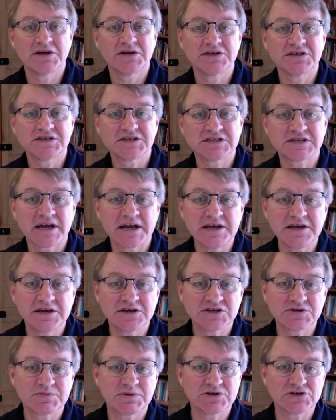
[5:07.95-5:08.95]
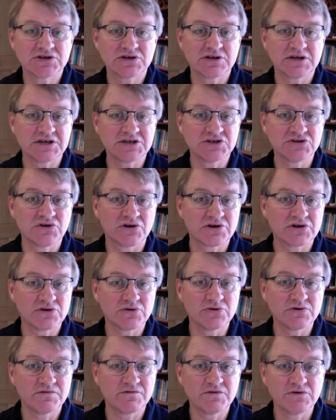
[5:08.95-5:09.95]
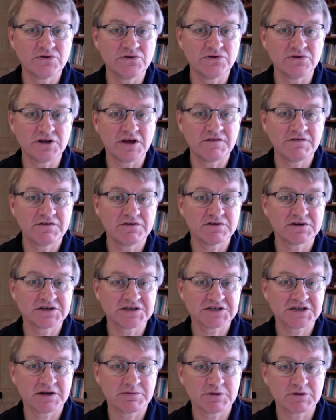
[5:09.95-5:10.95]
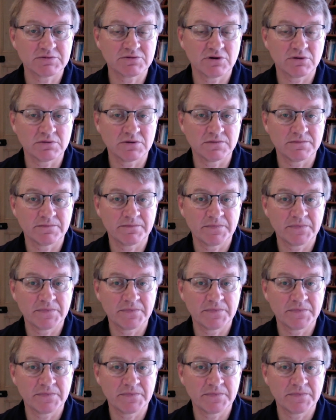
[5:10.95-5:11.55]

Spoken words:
Steak especially is not a good food if you've got a stomach problem.